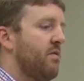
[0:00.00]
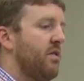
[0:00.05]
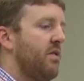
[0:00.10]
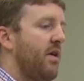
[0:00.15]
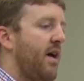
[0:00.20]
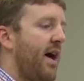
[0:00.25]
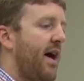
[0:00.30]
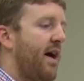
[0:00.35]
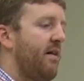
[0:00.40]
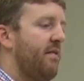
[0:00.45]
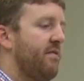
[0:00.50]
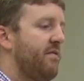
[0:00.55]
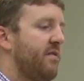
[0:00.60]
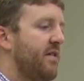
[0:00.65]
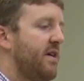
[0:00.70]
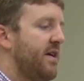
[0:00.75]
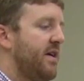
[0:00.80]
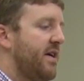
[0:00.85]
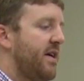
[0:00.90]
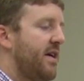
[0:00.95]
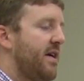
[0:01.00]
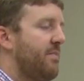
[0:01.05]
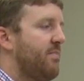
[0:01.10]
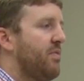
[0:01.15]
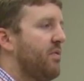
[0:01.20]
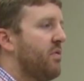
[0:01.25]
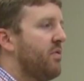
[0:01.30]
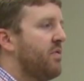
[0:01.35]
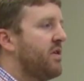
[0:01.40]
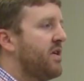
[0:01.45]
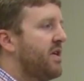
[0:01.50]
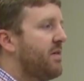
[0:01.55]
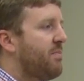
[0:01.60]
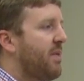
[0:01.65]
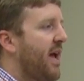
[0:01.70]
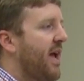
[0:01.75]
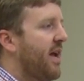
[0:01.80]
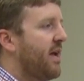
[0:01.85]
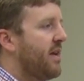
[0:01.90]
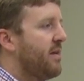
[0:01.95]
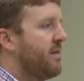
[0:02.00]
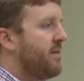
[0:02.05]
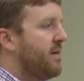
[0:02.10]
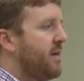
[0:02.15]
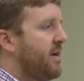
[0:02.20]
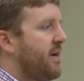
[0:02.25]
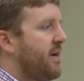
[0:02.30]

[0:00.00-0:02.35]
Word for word: or you have hip or knee pain